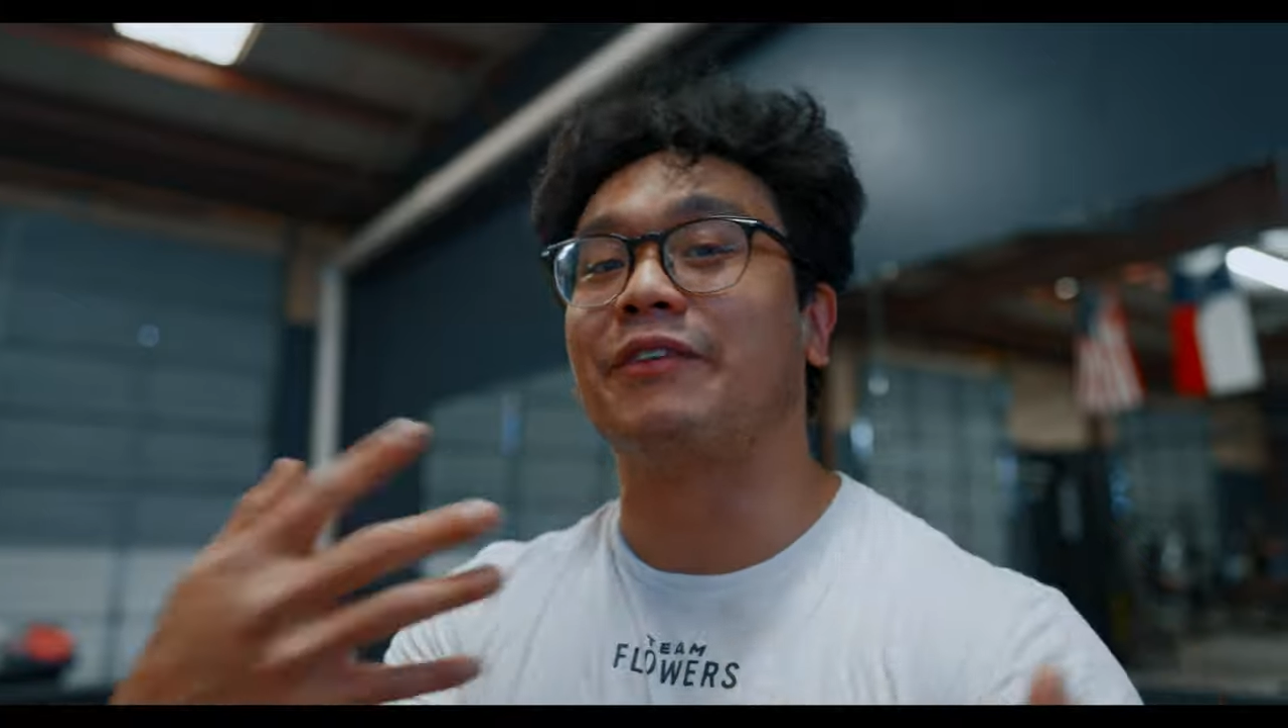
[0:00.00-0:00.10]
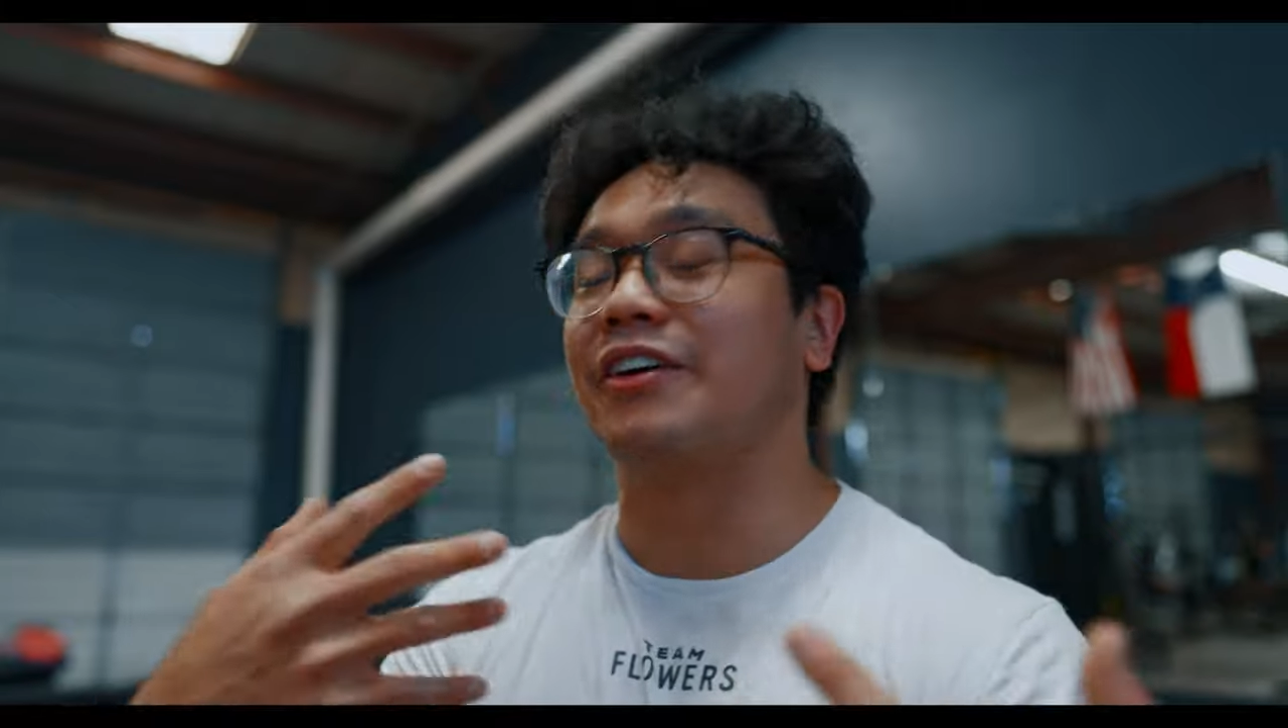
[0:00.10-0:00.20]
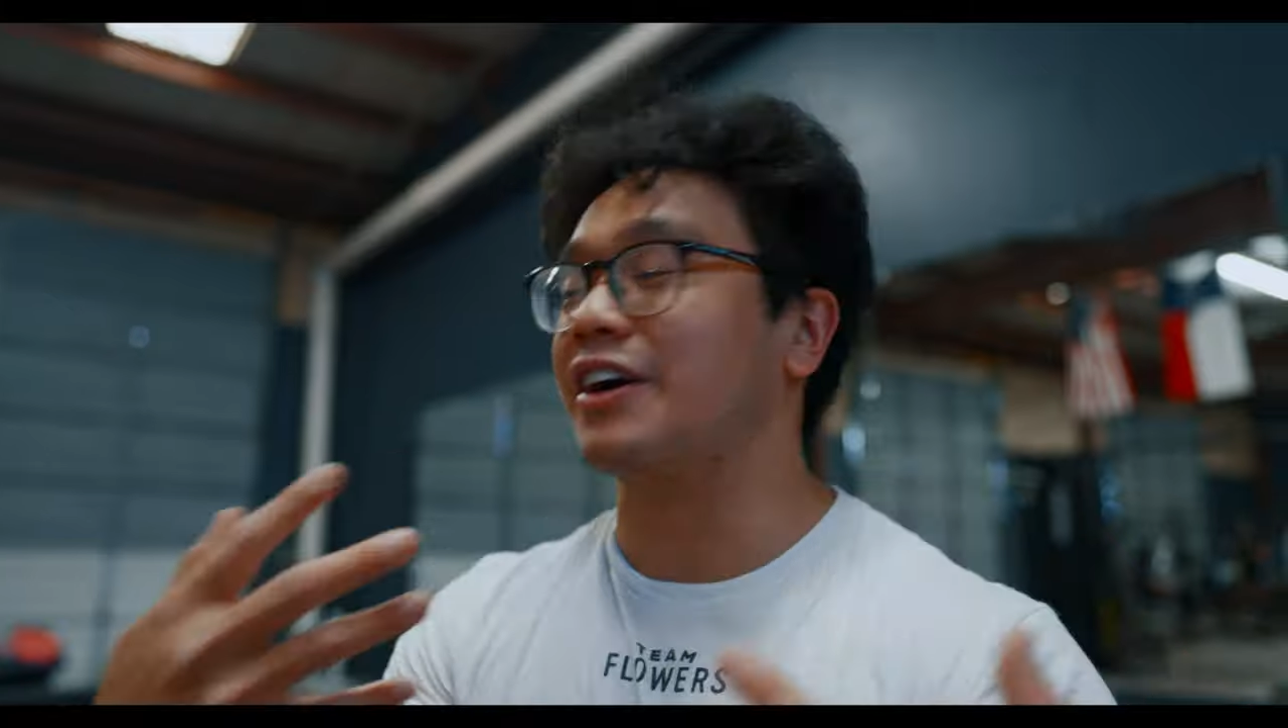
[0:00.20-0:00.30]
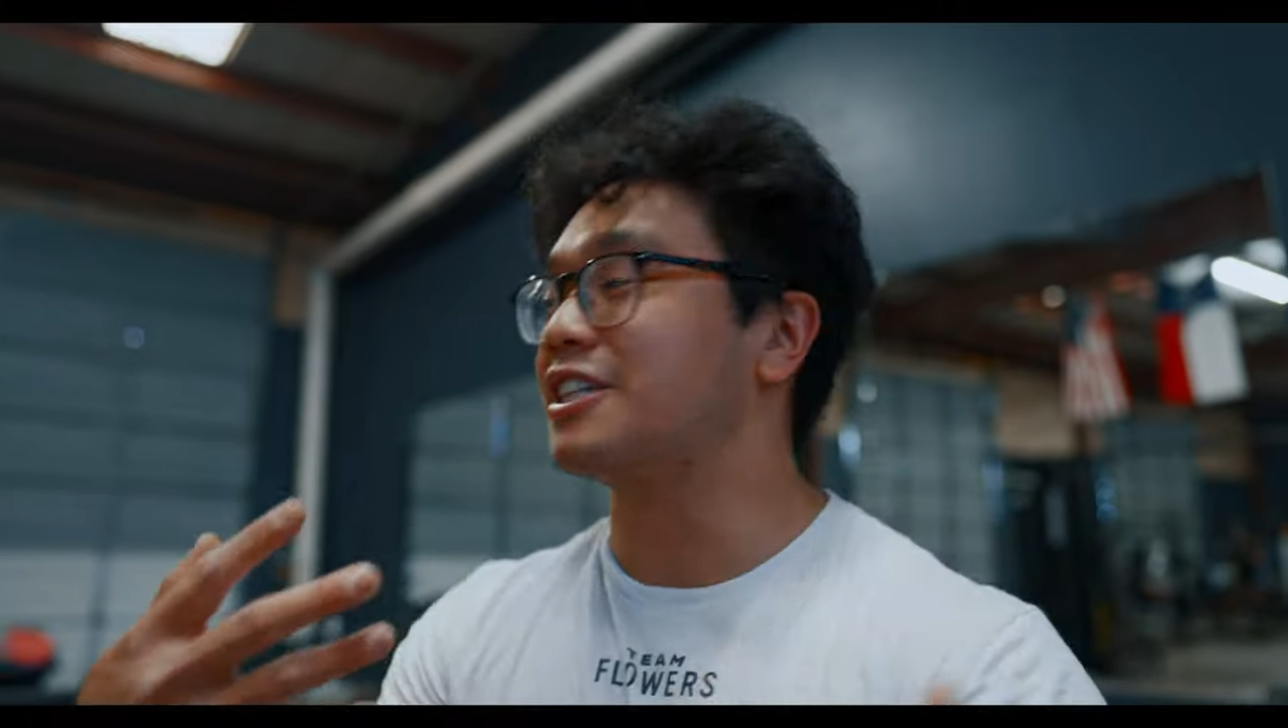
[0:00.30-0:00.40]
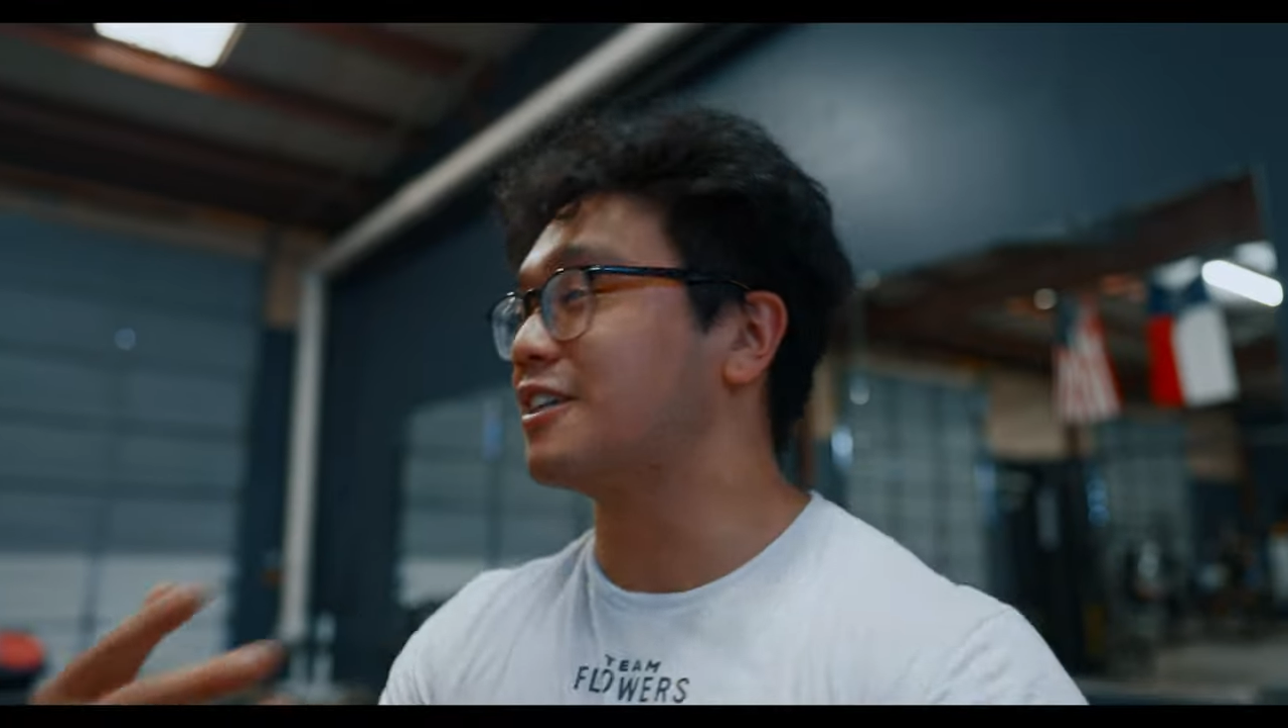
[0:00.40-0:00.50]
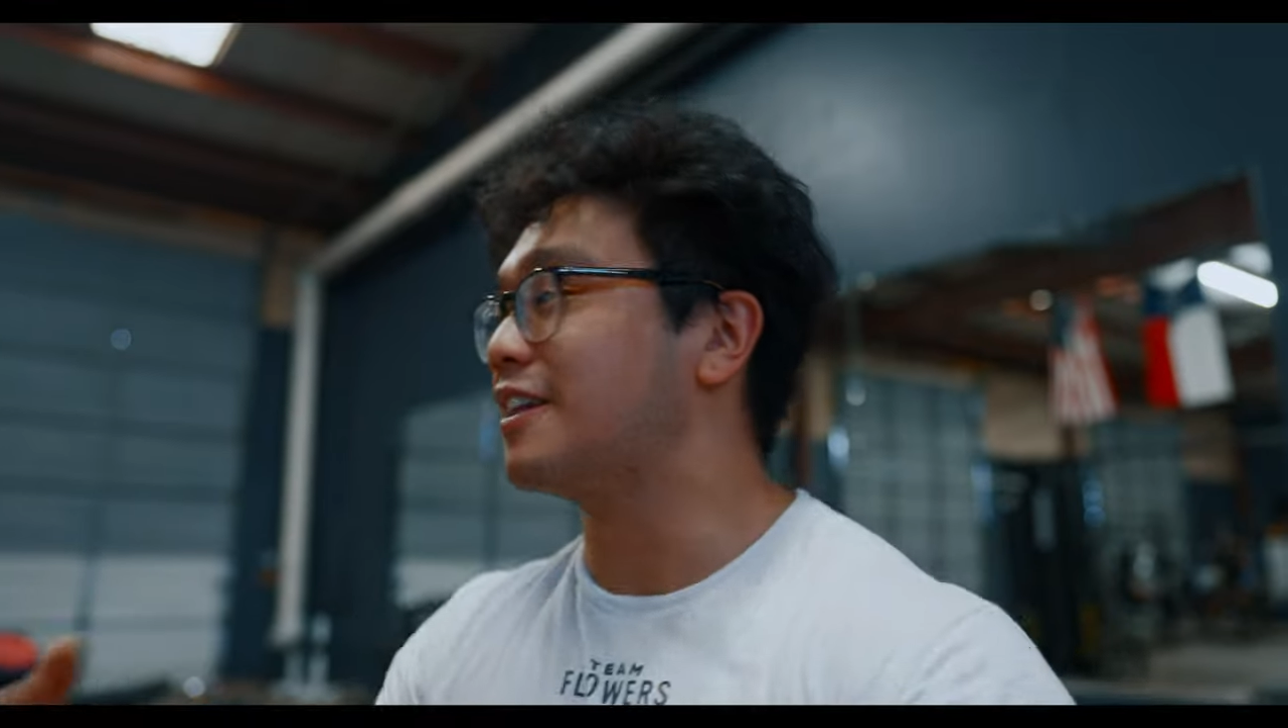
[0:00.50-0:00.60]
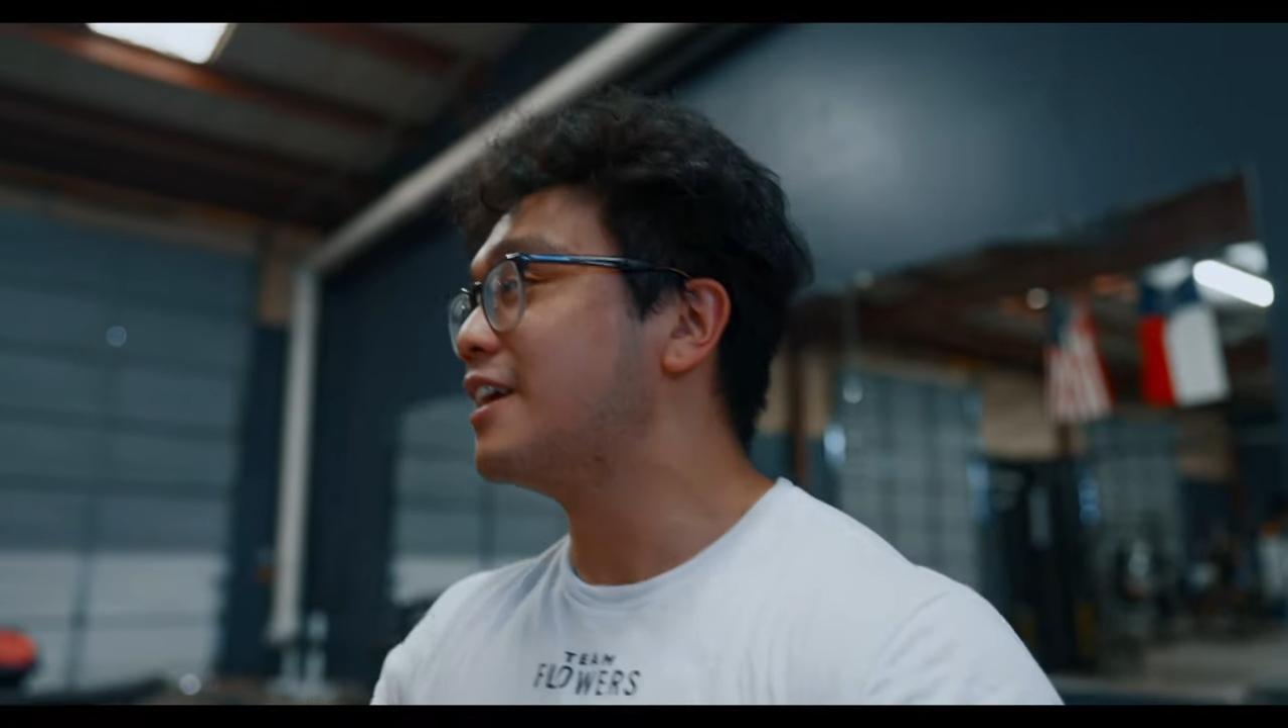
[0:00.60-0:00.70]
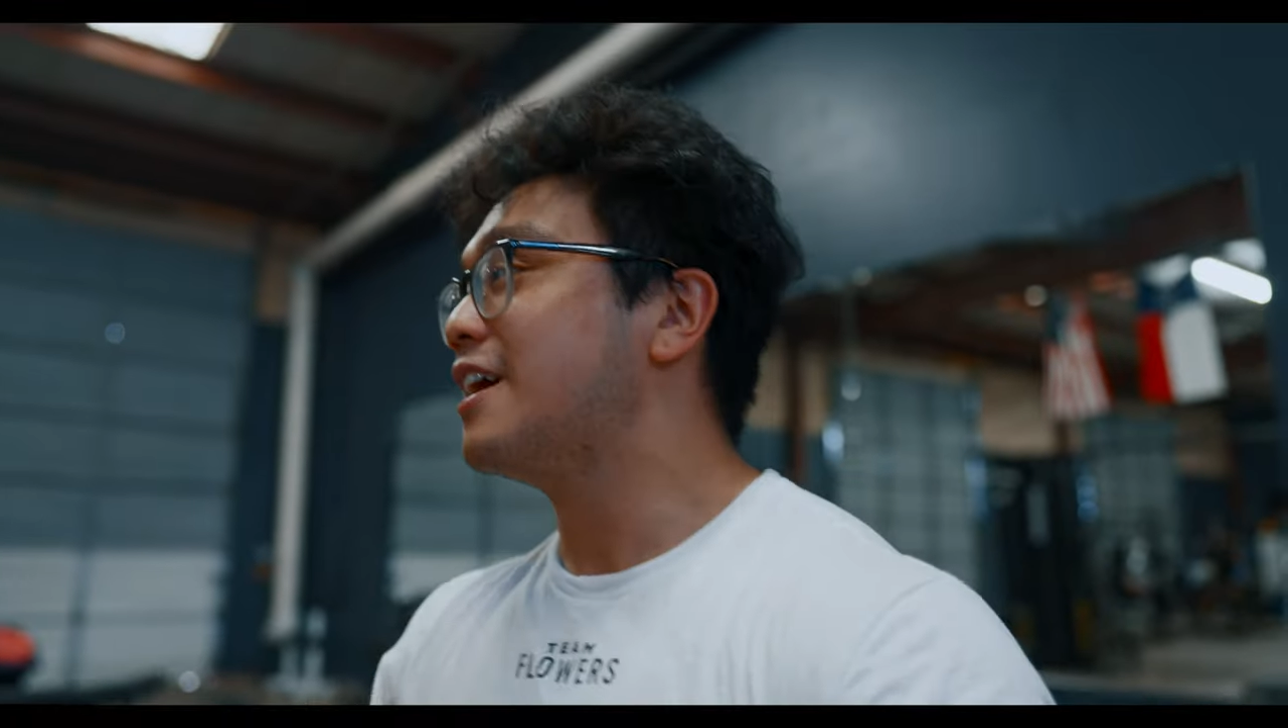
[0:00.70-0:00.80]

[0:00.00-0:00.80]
federation.